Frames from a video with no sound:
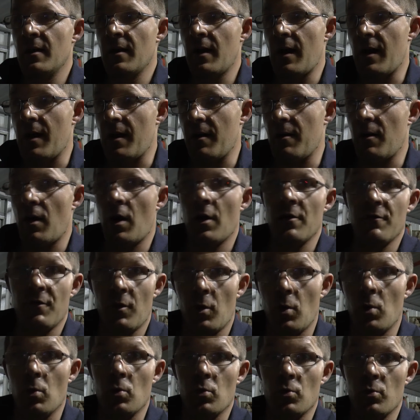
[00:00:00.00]

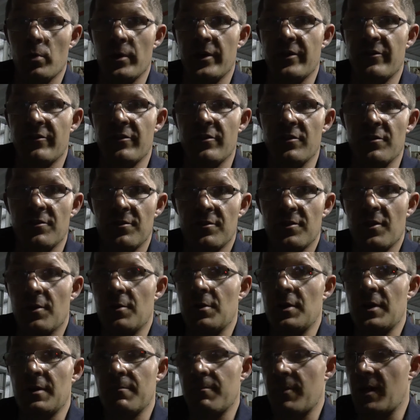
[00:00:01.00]
Overhauled winches, so
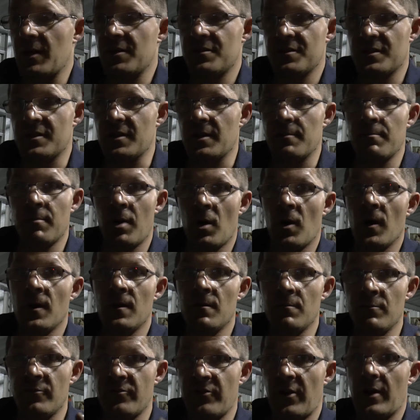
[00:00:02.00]
you can basically buy
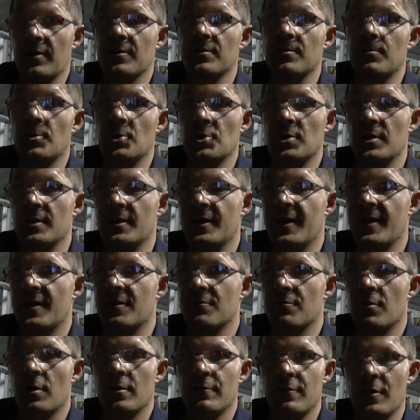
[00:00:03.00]
them, chuck them on your
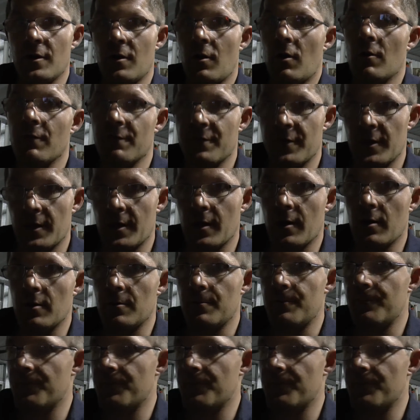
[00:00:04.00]
Land Rover, off you go.